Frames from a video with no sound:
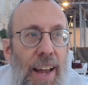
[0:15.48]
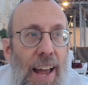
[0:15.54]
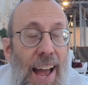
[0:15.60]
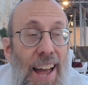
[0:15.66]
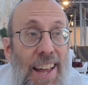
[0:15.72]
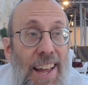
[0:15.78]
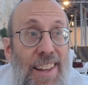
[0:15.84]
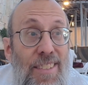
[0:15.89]

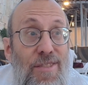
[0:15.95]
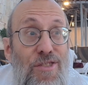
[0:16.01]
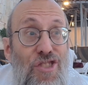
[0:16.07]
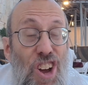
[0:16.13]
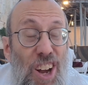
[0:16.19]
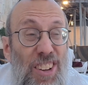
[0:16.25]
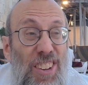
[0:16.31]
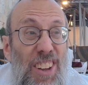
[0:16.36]
and
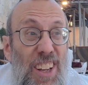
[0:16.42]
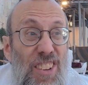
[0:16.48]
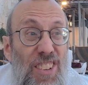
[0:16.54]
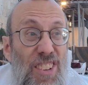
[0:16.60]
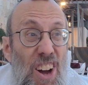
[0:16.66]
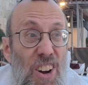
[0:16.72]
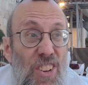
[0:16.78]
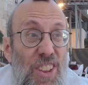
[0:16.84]
justly
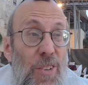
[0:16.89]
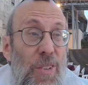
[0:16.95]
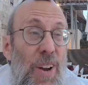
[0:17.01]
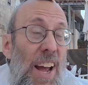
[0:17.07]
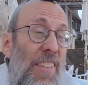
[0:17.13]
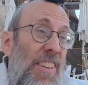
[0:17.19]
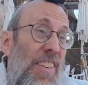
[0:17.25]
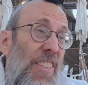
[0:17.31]
so, that we
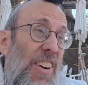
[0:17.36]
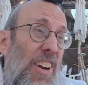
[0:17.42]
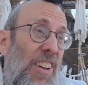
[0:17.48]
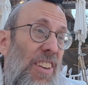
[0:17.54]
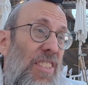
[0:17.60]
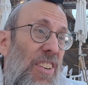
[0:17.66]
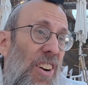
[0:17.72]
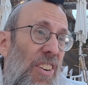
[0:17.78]
have
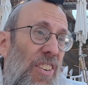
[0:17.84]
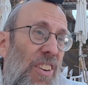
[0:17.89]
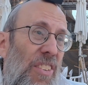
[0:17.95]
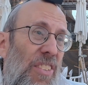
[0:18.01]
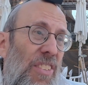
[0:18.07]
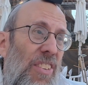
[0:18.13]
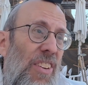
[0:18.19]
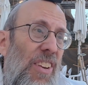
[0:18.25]
difficult
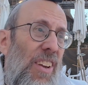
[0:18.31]
nisyonos.